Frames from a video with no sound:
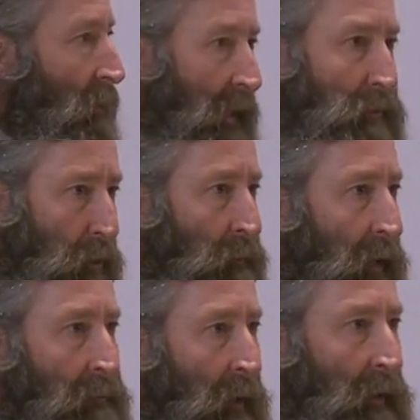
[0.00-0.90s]
they should
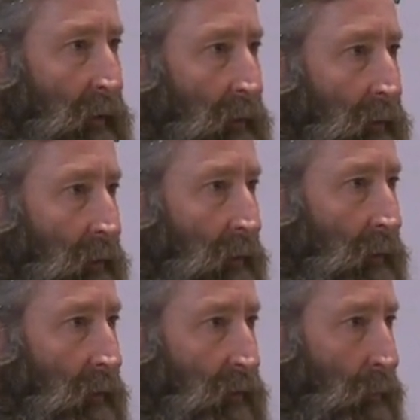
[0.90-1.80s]
make money.
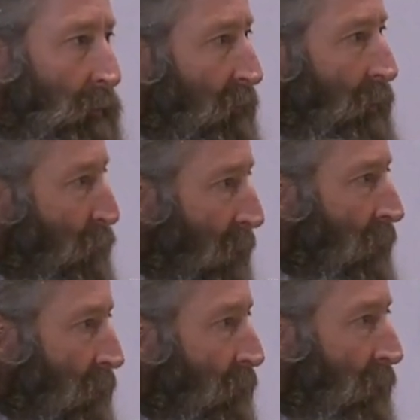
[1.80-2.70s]
If they're, if they're
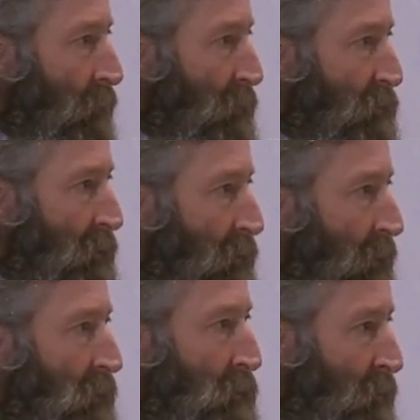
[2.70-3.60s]
bringing you animals to your
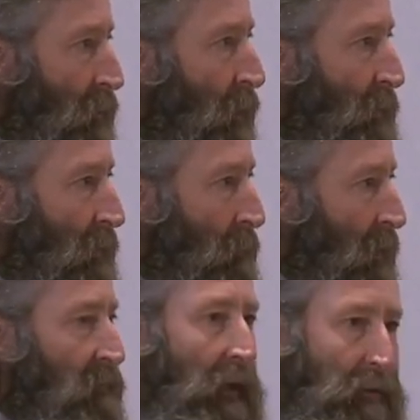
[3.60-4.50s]
ranch and dropping them
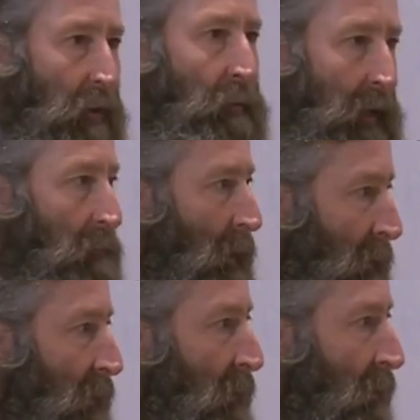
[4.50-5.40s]
off, they should make
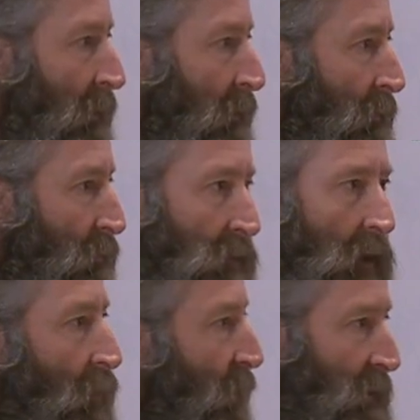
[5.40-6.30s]
money. There's
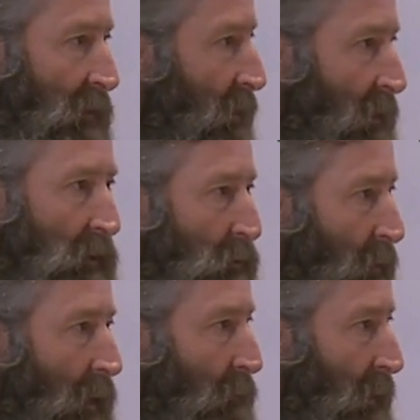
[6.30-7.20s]
no reason that they
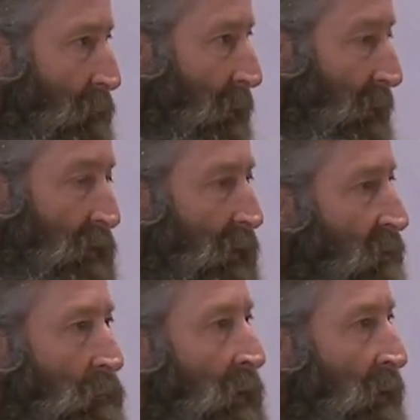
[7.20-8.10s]
should not make money. It
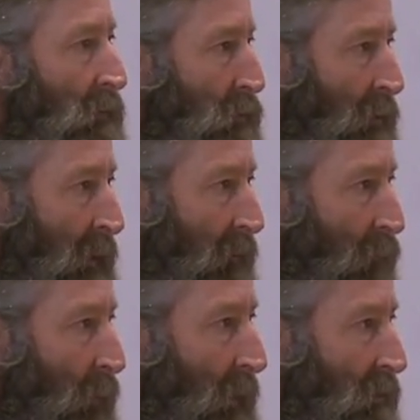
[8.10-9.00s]
doesn't mean they shouldn't
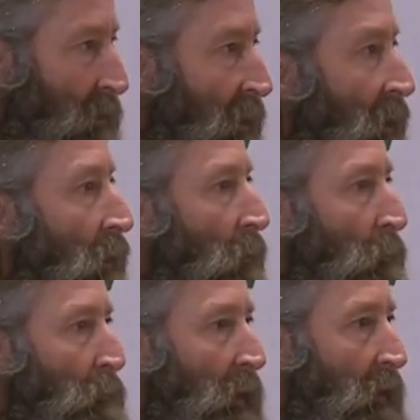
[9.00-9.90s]
have risk,
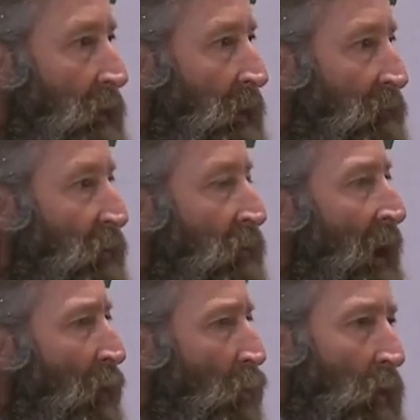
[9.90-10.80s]
but if they're
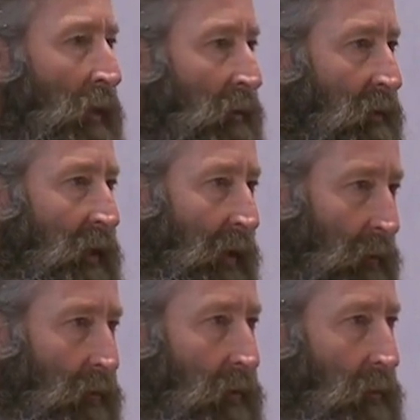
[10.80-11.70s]
not willing to
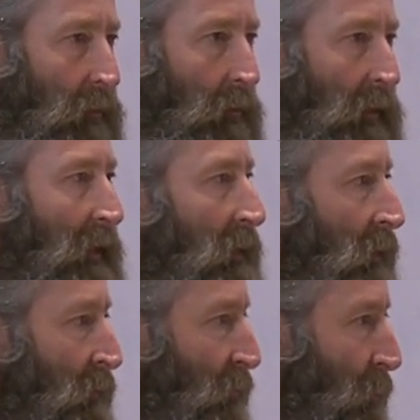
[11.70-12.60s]
tell you any
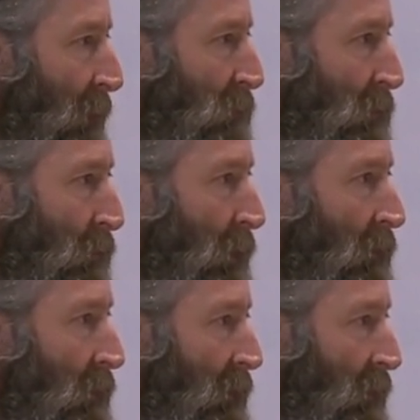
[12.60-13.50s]
information
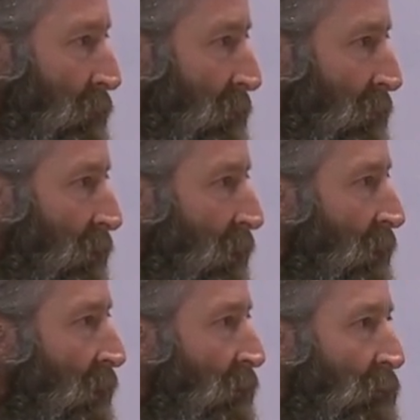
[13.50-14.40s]
about the animal
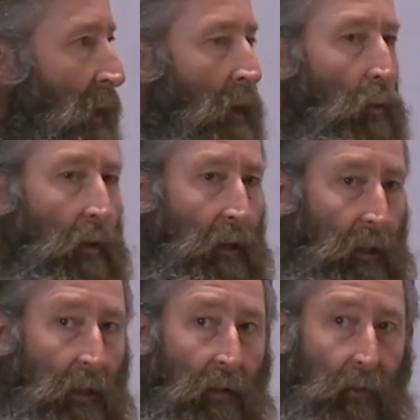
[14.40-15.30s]
and they're not willing
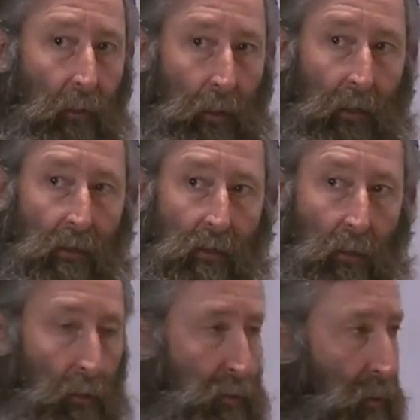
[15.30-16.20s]
to give you any
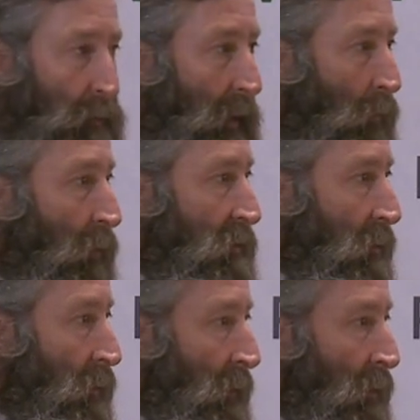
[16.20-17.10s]
disclosure about what's
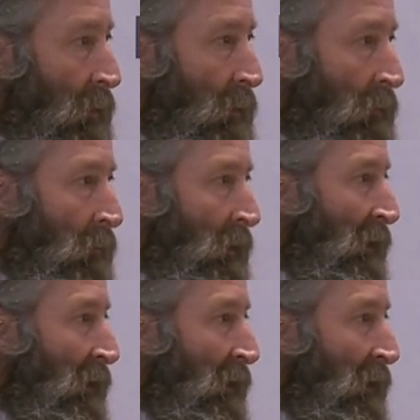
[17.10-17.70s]
going on,